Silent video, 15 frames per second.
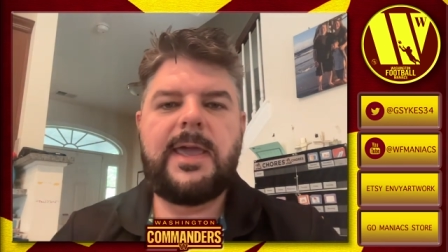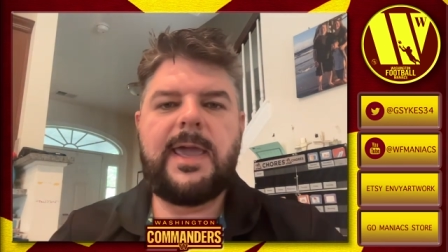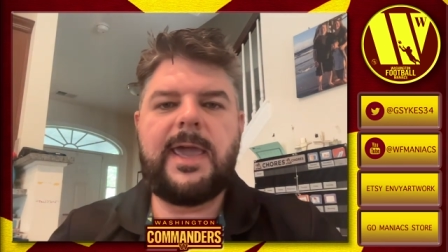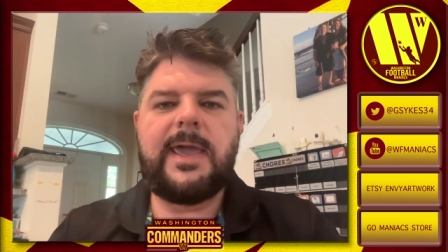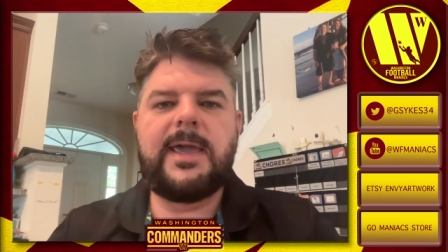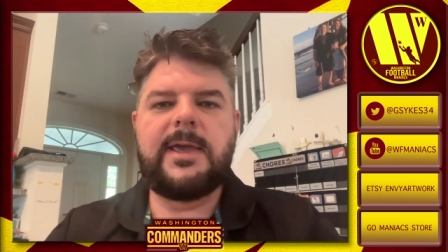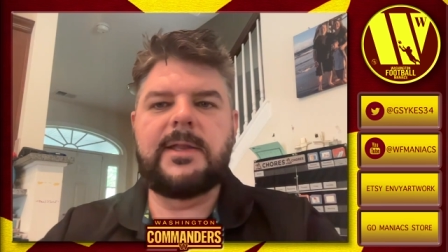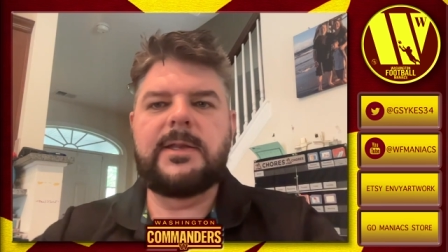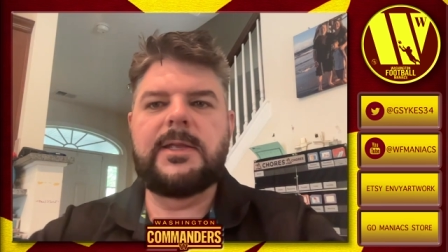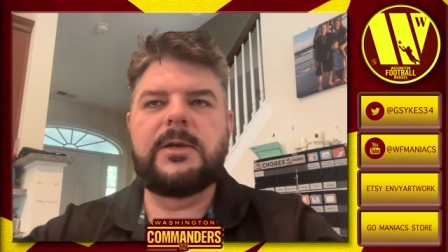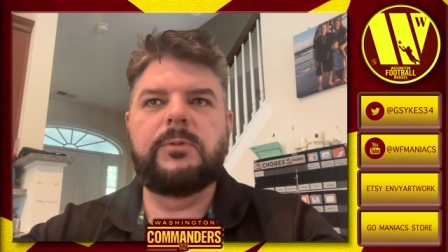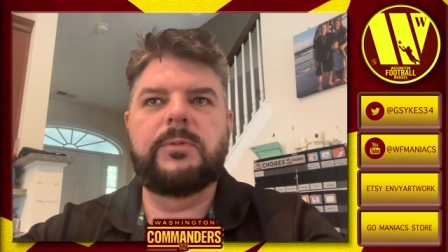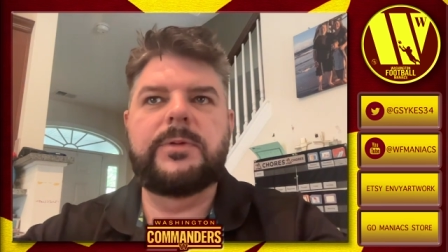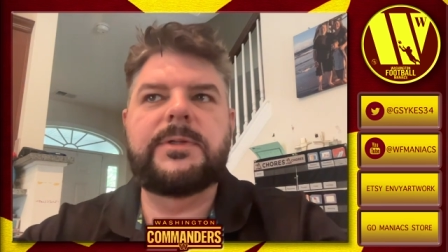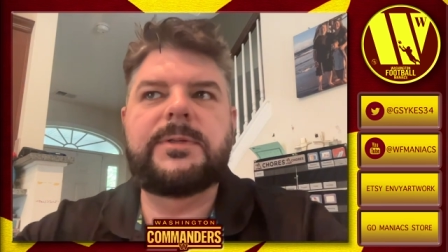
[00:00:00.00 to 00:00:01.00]
and
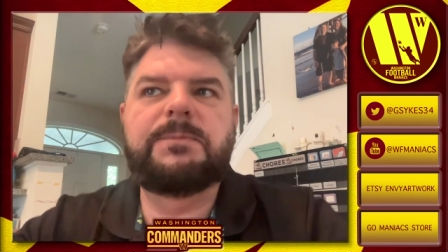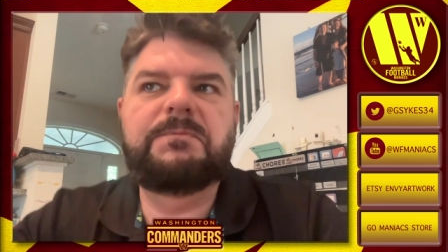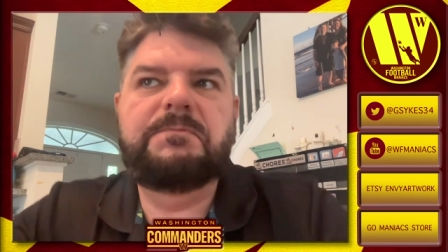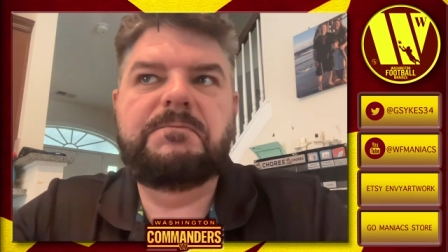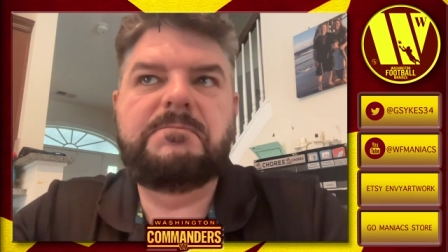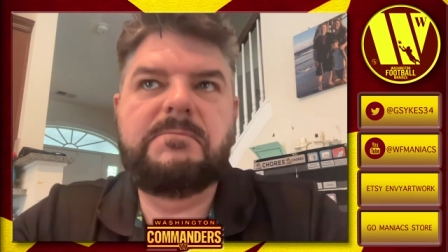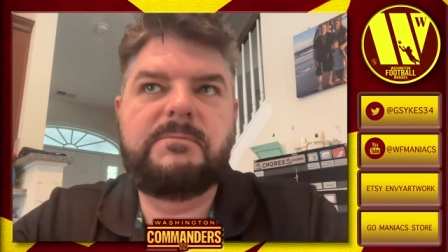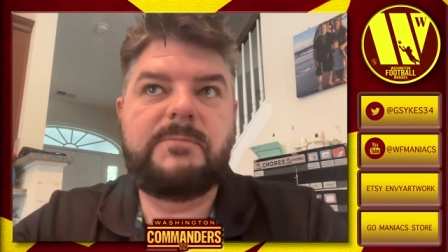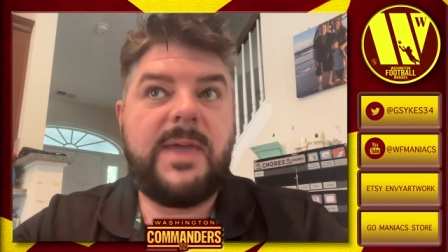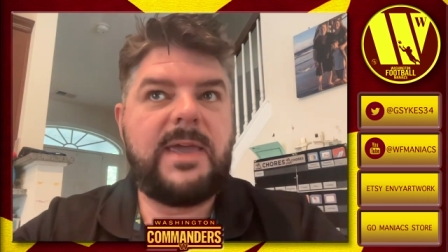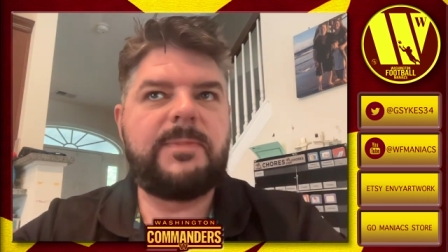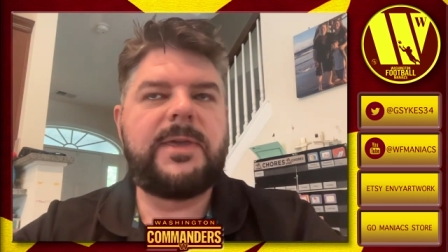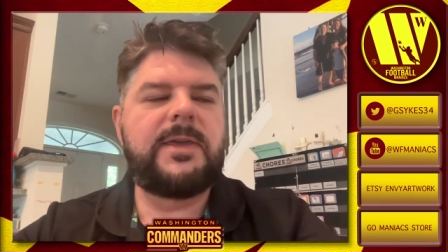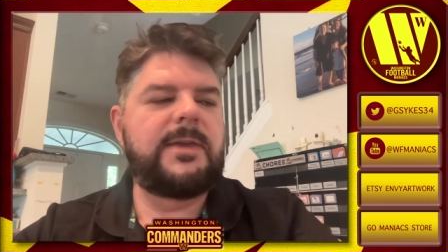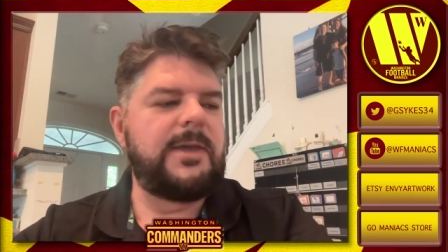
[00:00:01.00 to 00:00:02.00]
it was
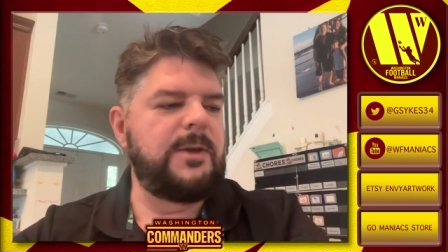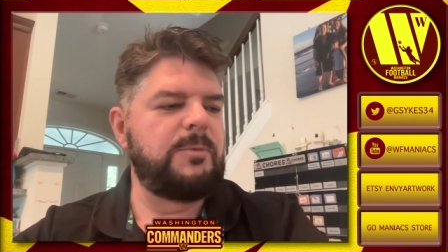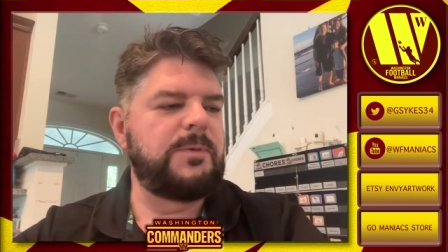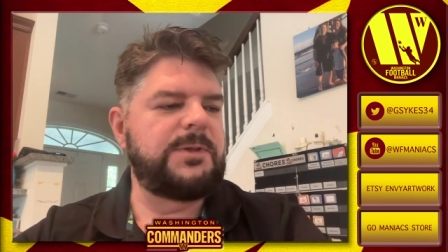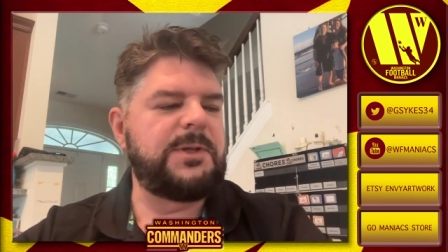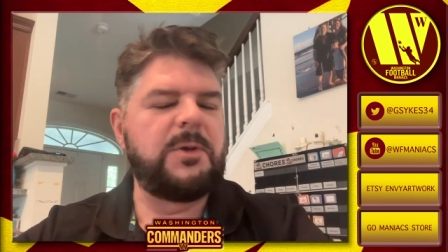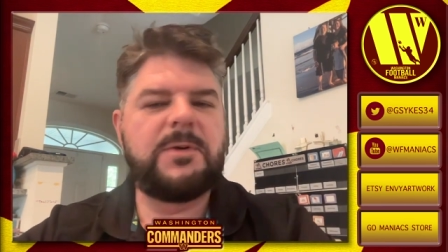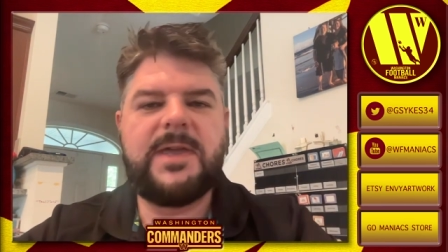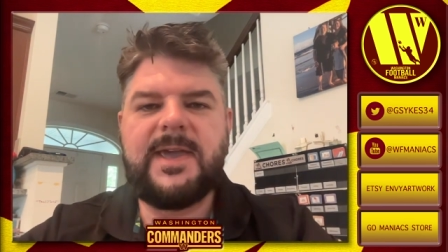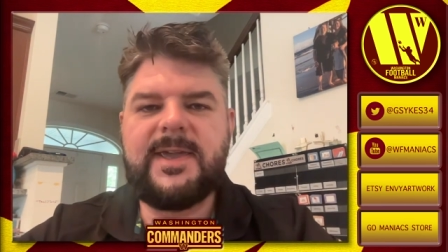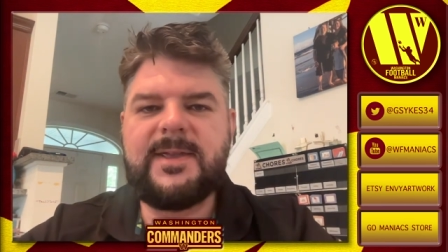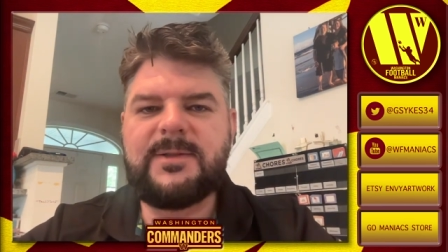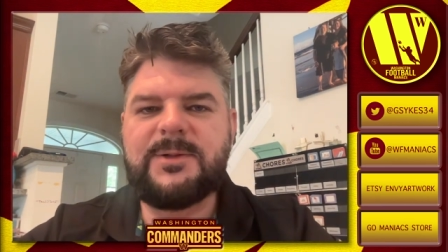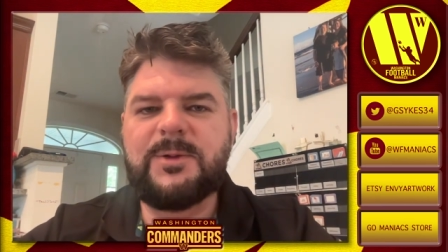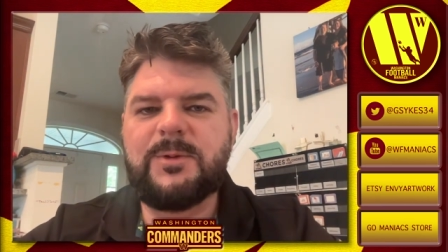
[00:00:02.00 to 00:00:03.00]
maybe it was
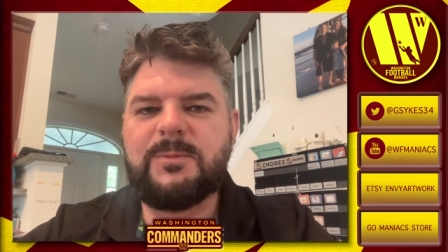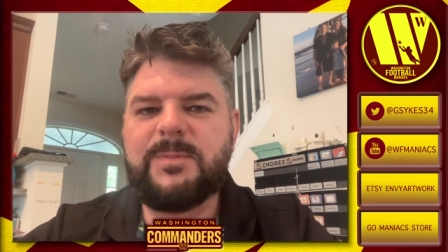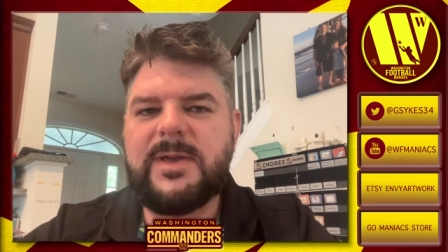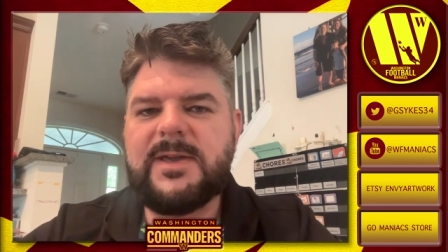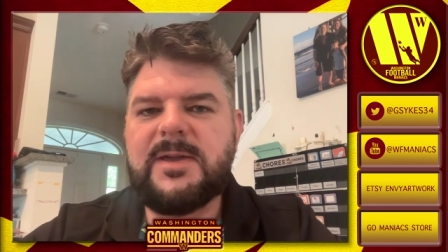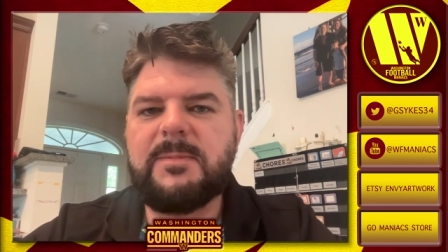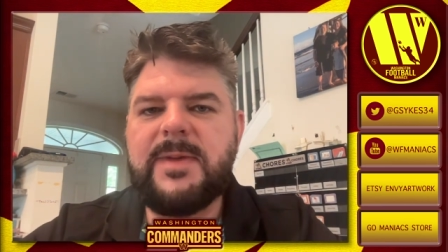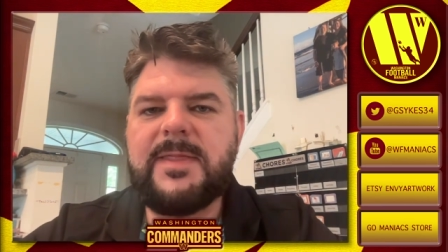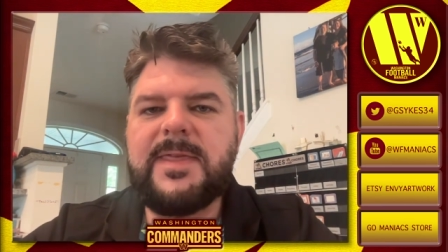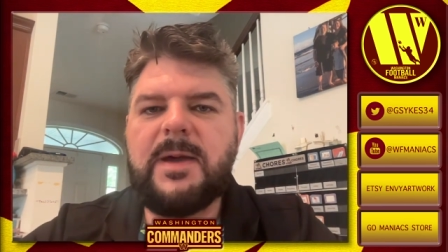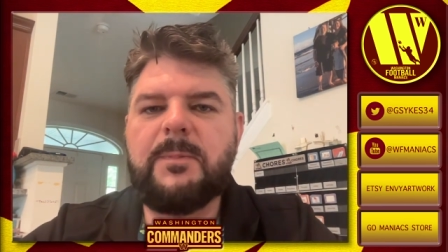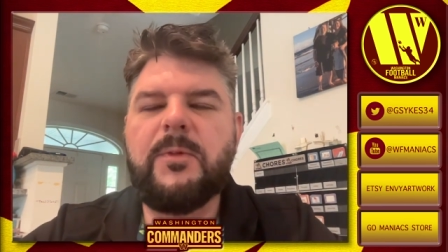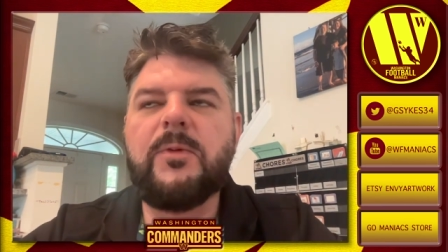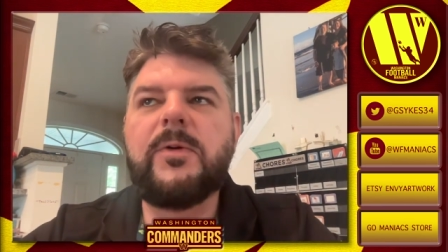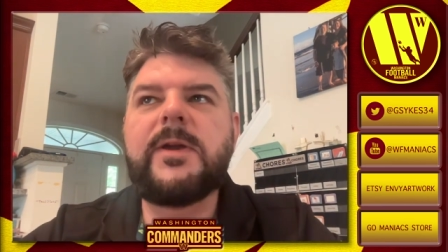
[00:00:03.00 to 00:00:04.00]
okay to pick him at
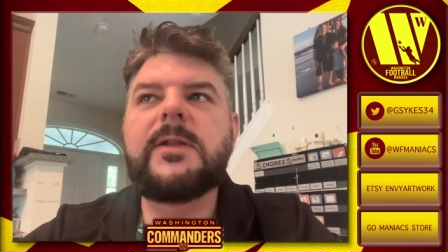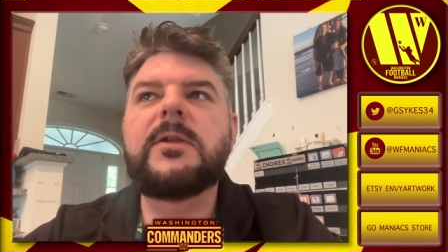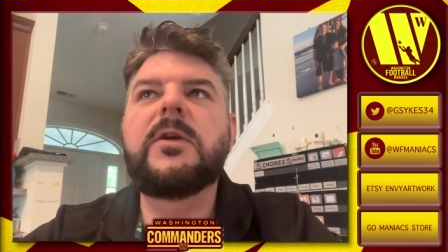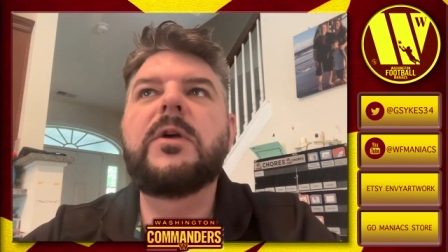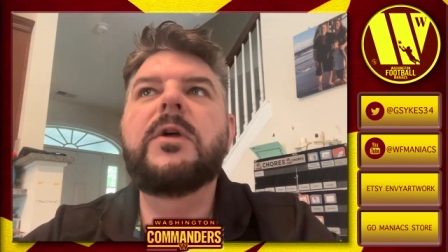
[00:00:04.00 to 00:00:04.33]
that point.